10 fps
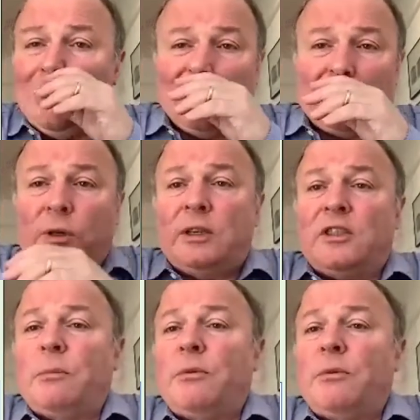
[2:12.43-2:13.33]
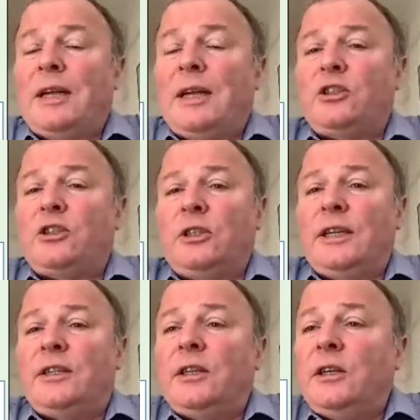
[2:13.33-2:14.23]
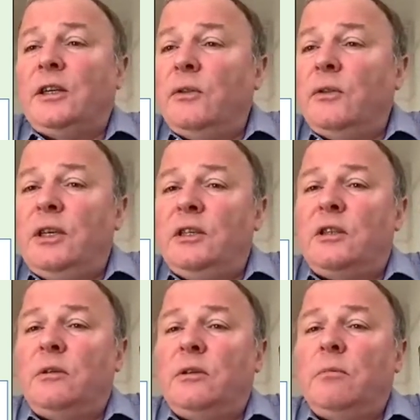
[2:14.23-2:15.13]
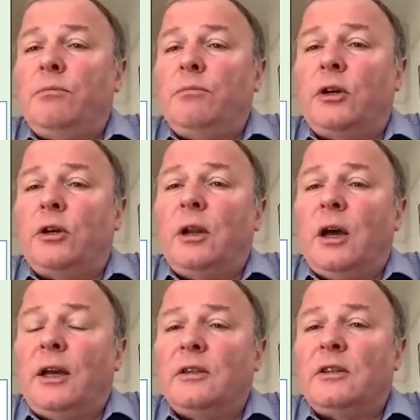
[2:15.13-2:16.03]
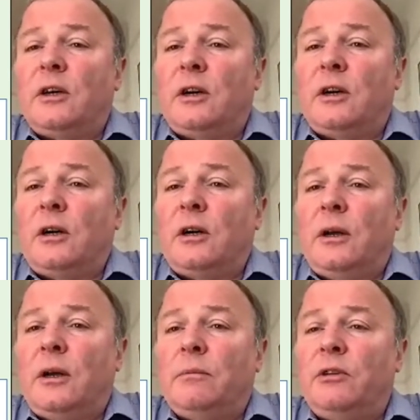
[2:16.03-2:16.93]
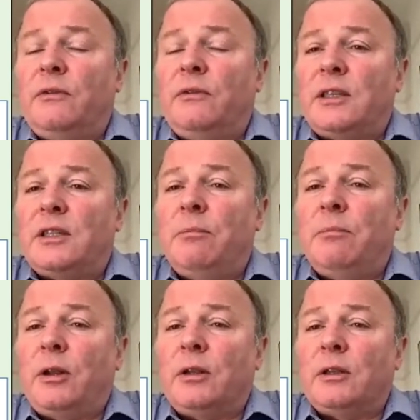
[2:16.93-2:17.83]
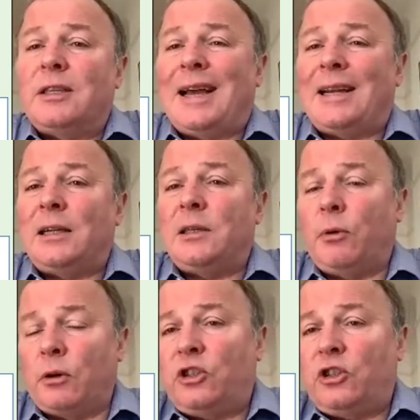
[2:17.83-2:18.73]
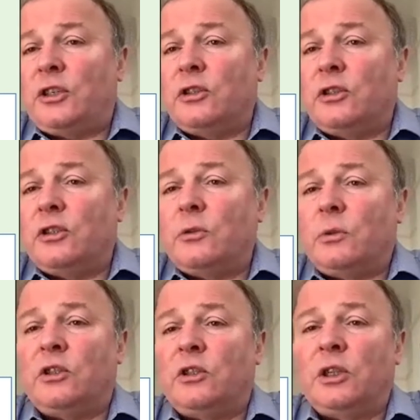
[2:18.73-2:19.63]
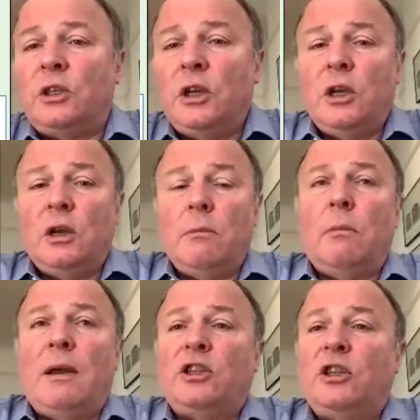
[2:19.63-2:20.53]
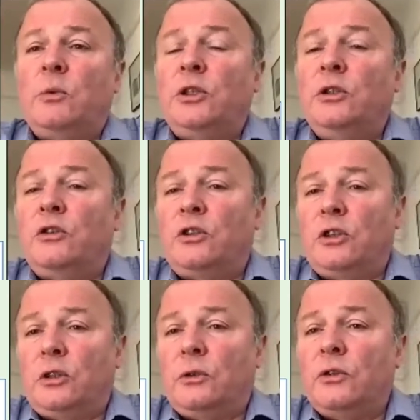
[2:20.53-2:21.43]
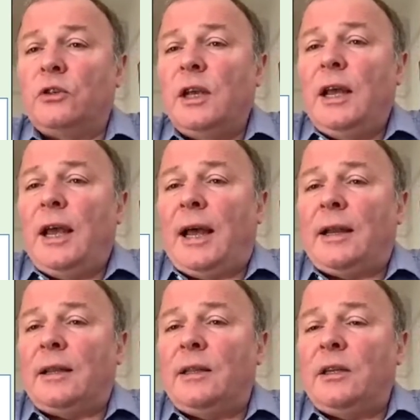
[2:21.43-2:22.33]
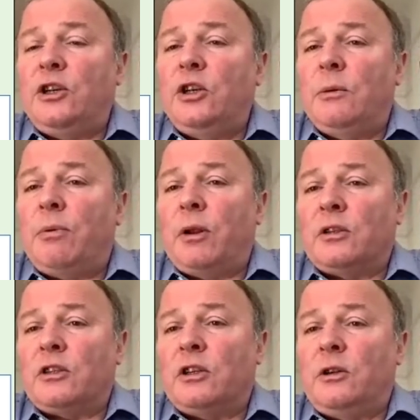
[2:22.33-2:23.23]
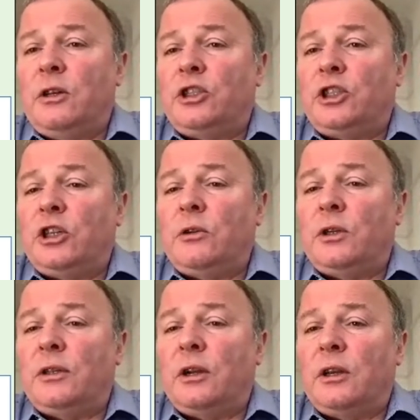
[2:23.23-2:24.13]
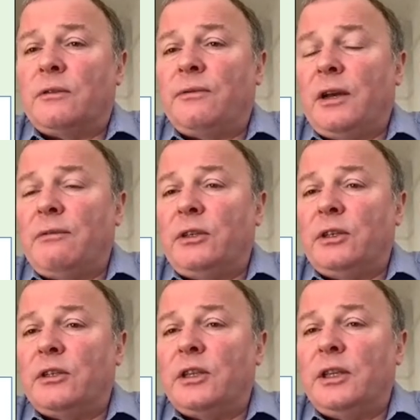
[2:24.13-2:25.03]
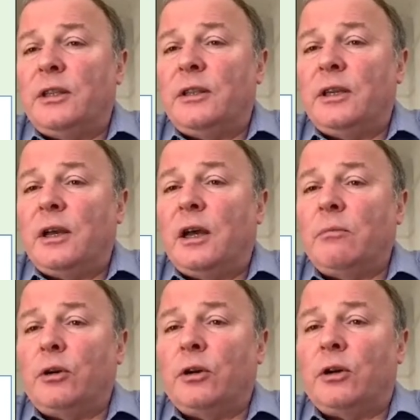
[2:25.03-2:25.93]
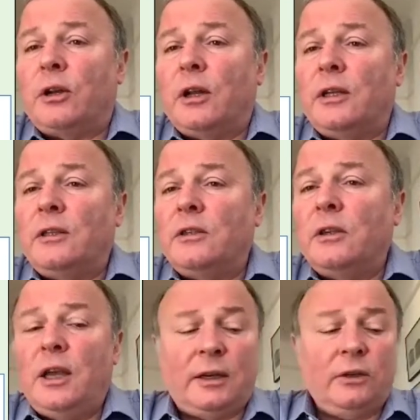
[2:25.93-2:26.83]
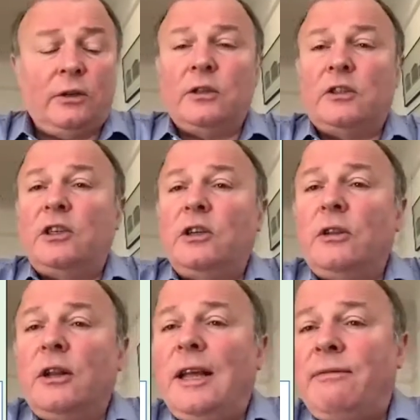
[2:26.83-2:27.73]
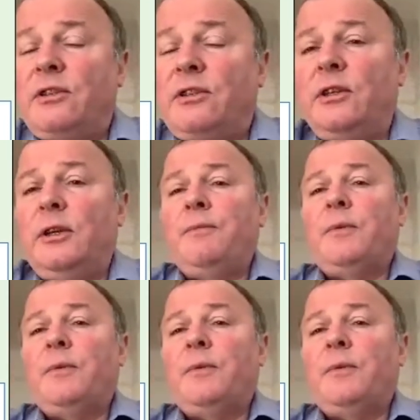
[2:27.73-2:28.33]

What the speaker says: So here's some of the national data. On these broken lines are device implants and box changes, which is the measure that we used to use. And the new implants only are shown in the last 5 years in the unbroken lines. And you can see on the left